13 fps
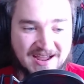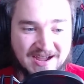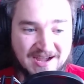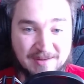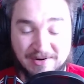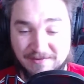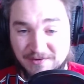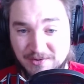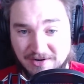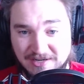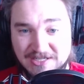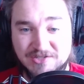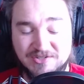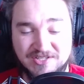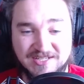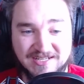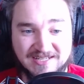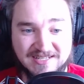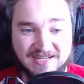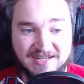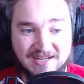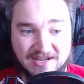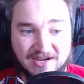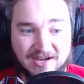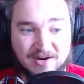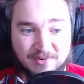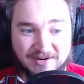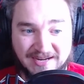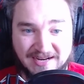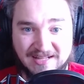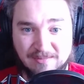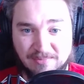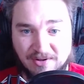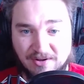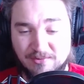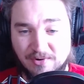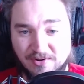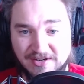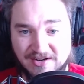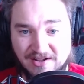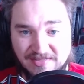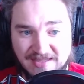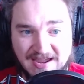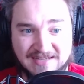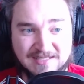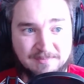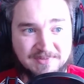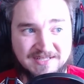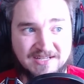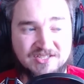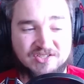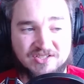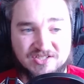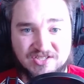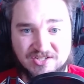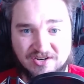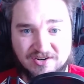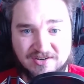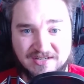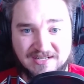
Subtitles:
But if you are interested, we're getting the ball rolling on that to potentially start